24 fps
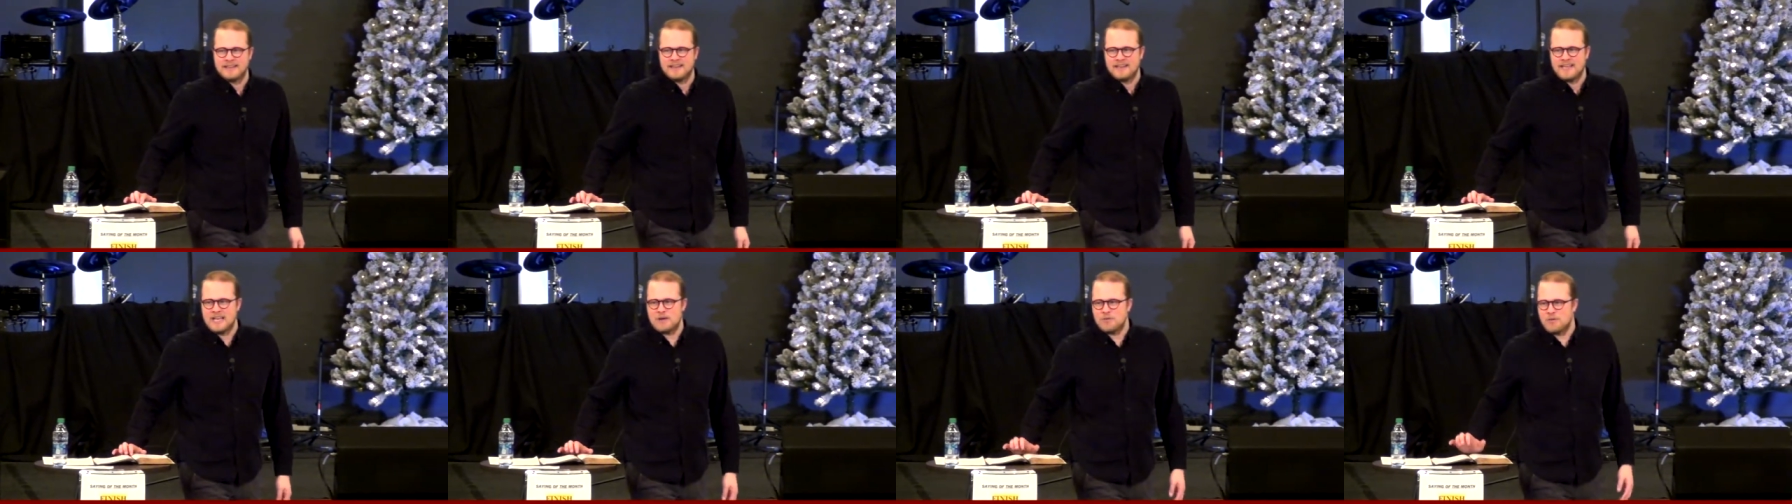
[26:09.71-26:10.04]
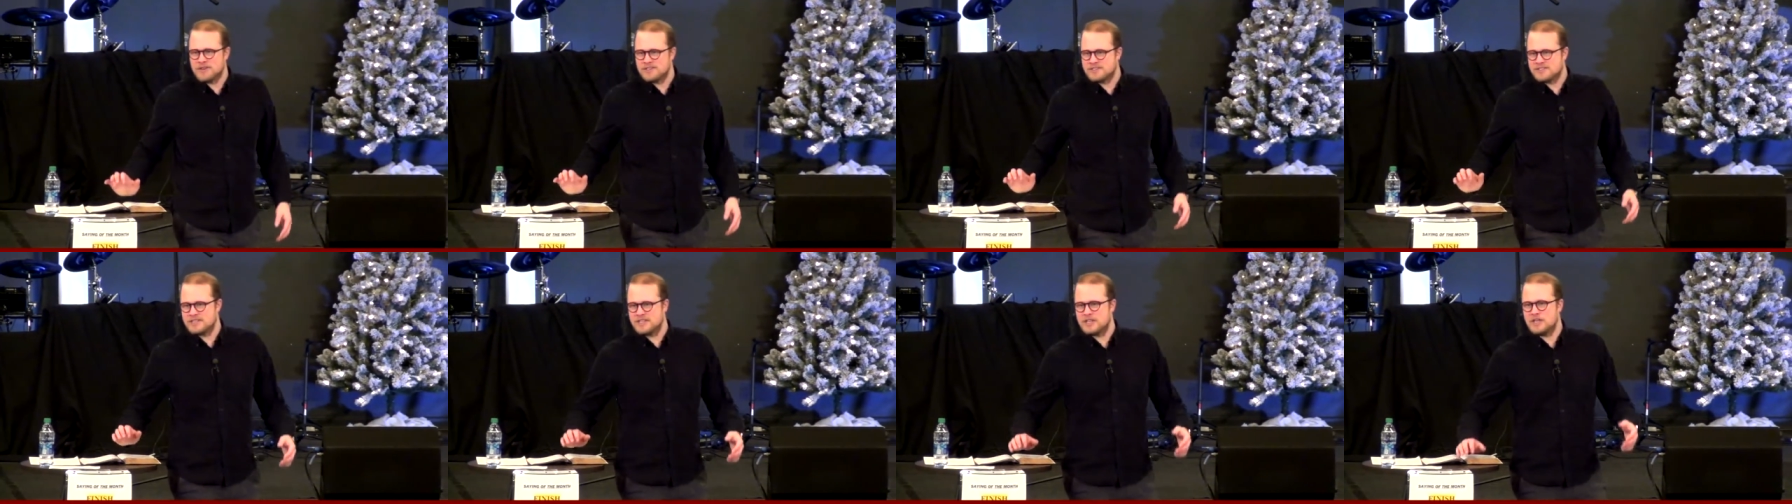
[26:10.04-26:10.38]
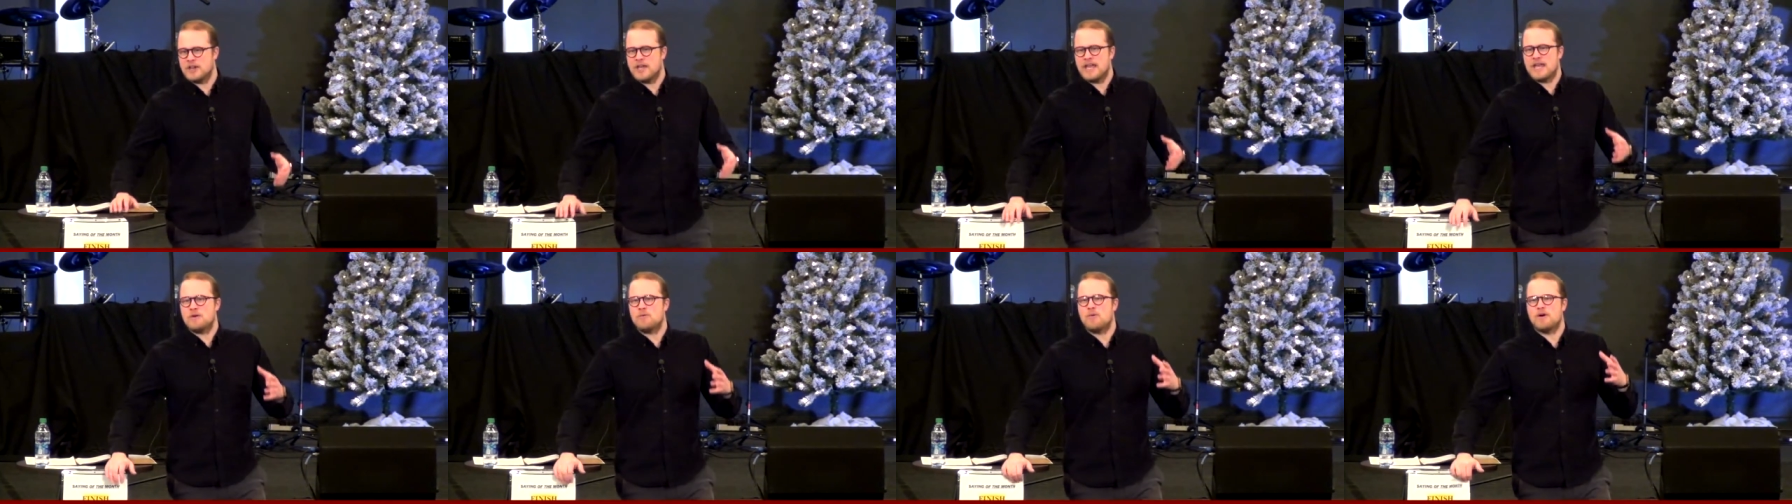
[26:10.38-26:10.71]
He wants to,
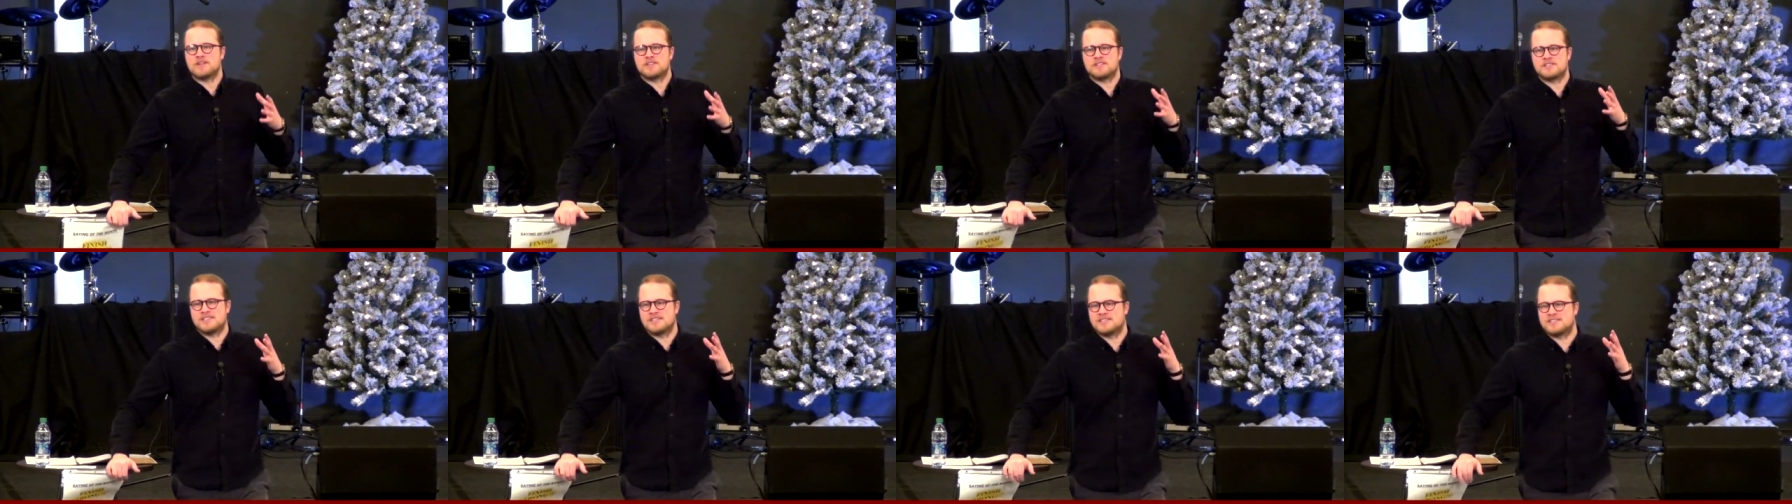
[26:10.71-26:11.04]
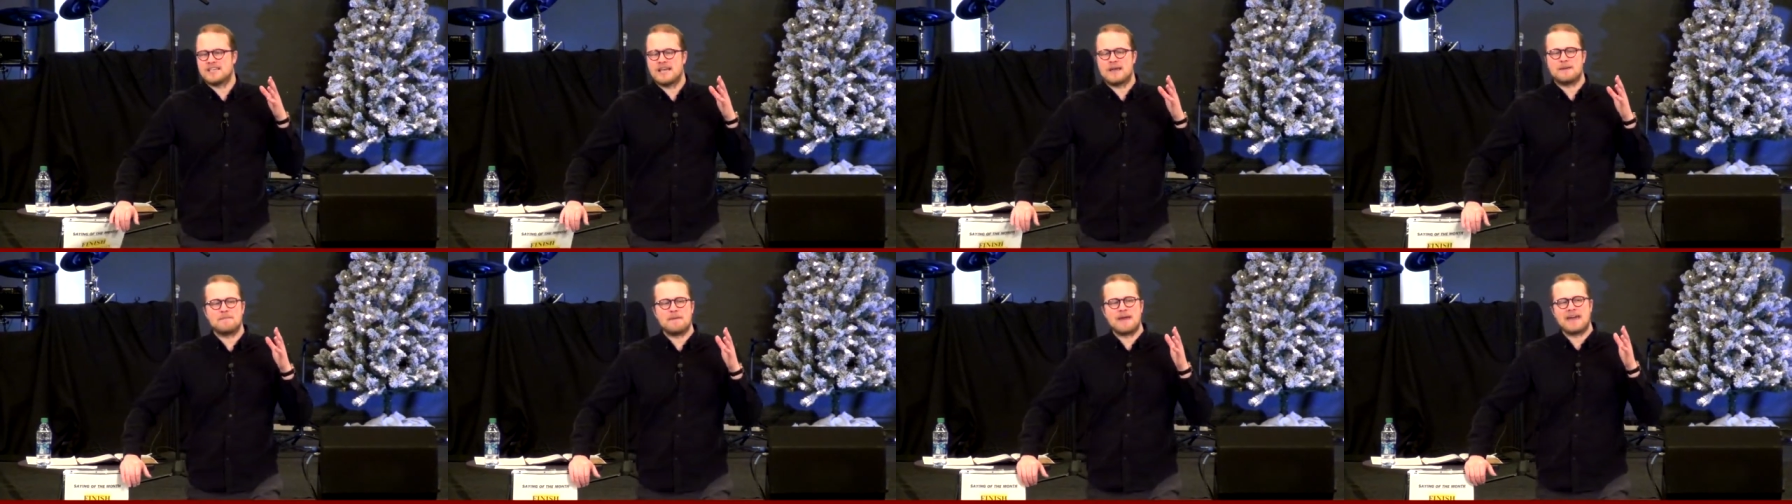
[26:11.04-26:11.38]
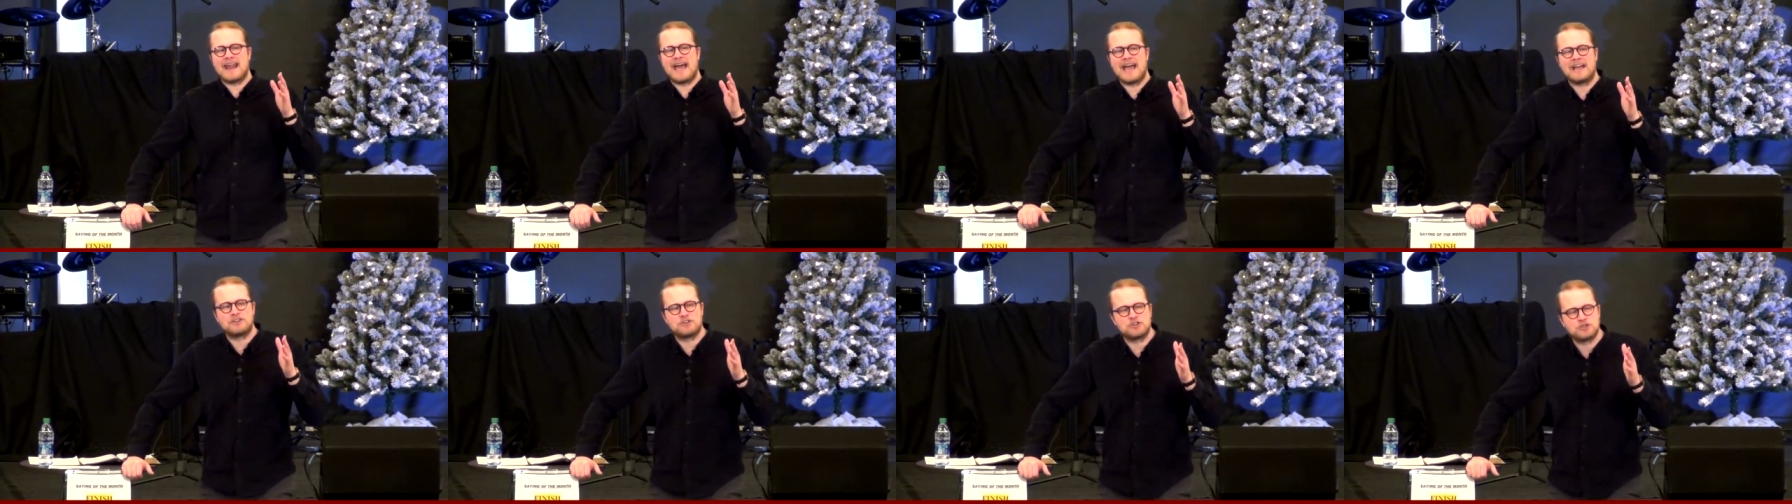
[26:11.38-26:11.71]
he wants to say, Man,
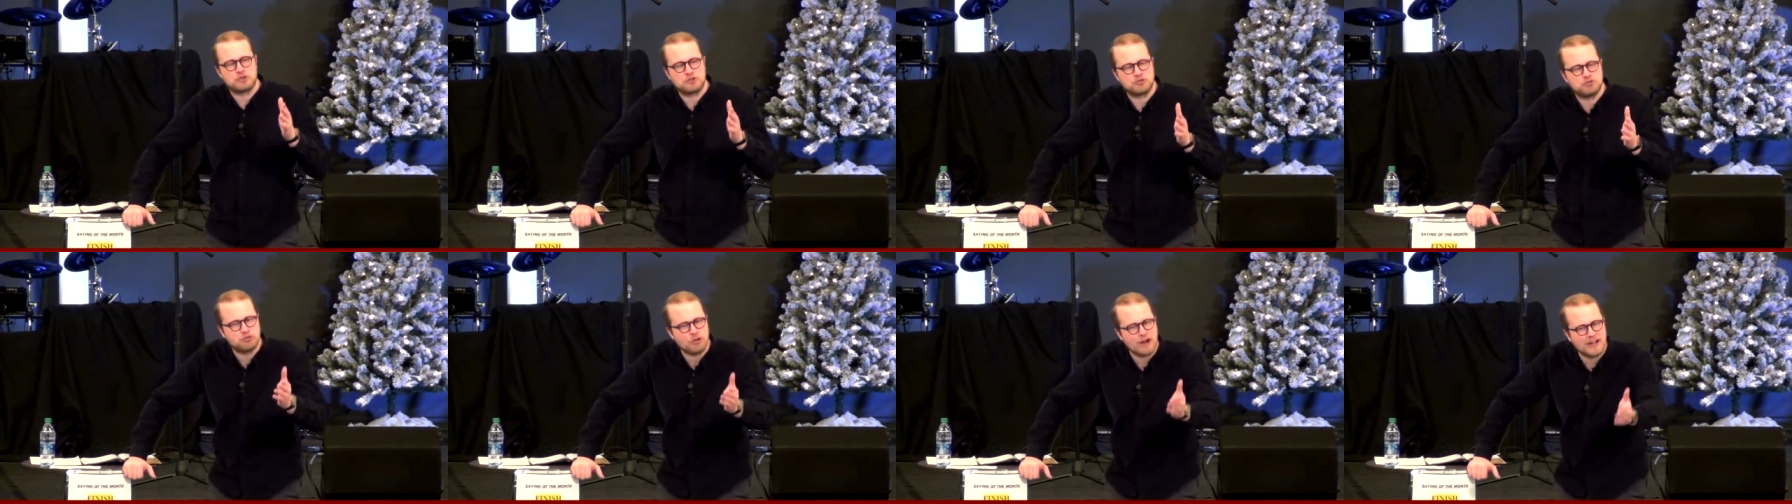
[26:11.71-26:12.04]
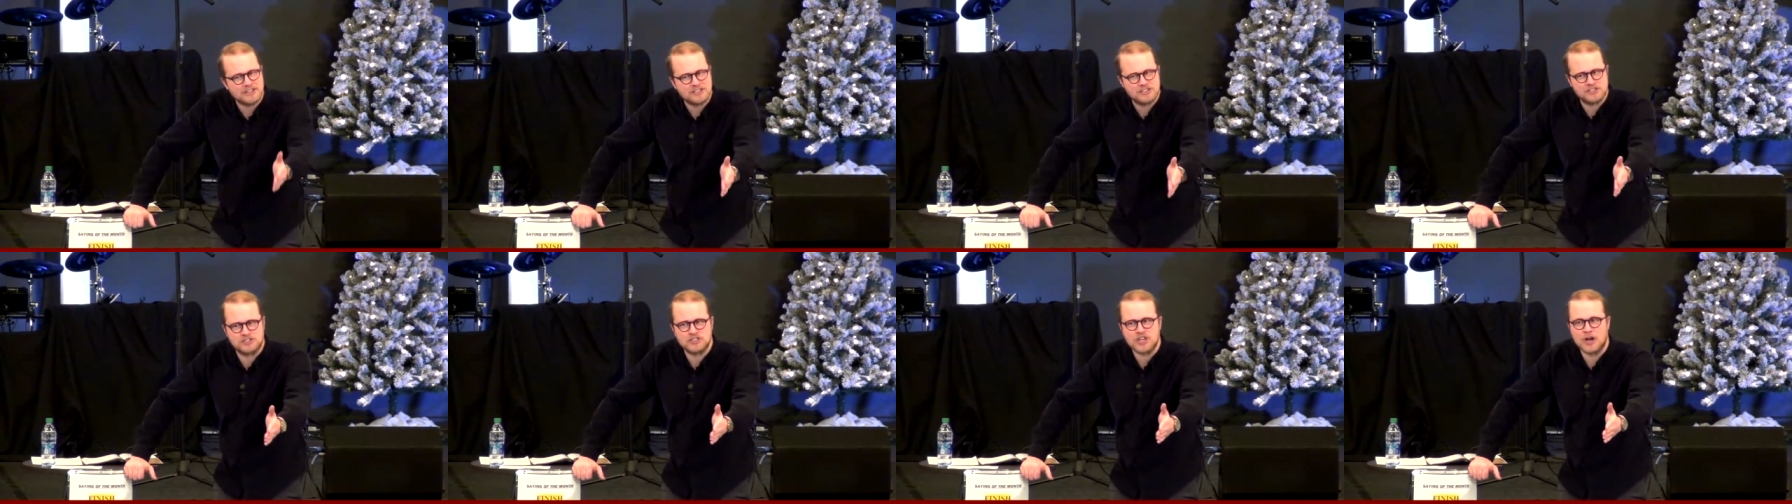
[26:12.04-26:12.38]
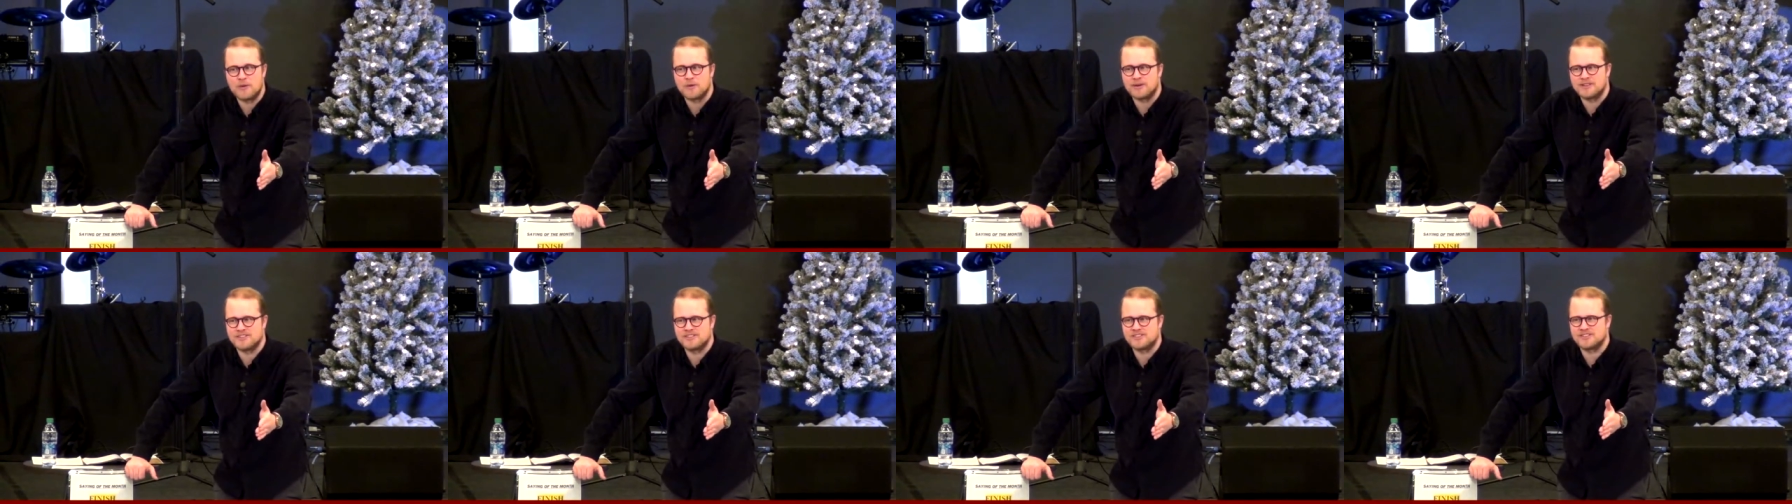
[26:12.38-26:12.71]
I trust
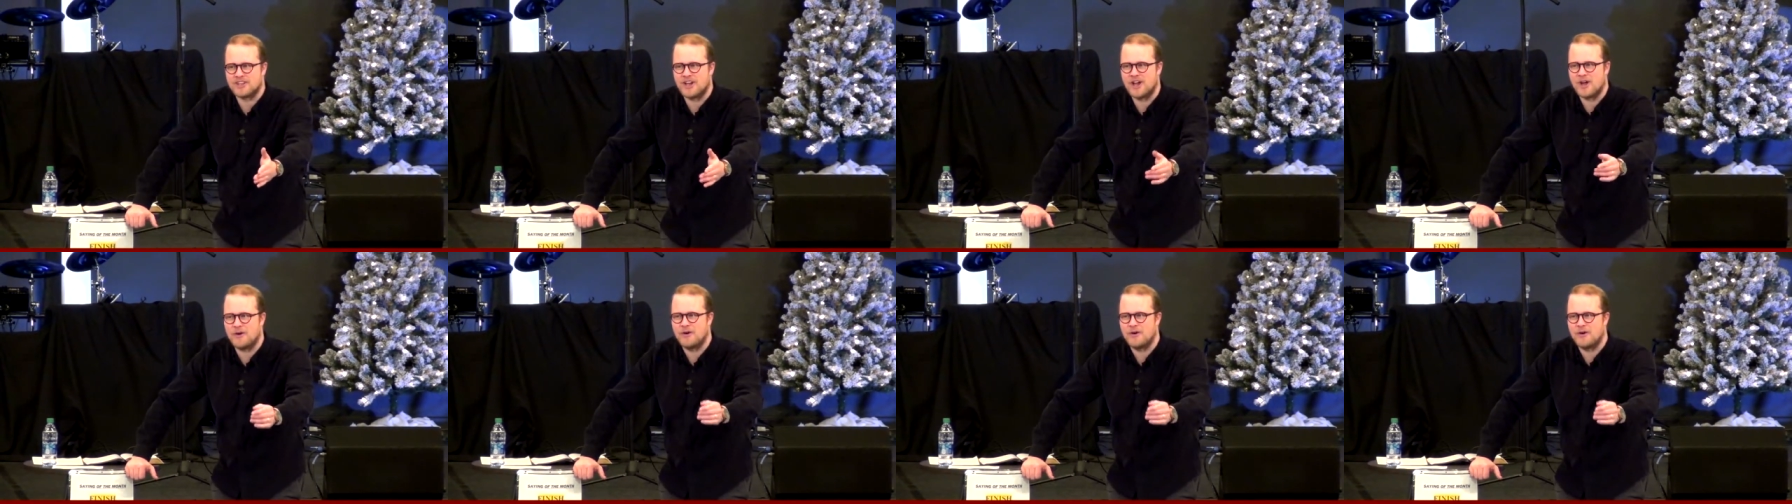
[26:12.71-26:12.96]
so and so.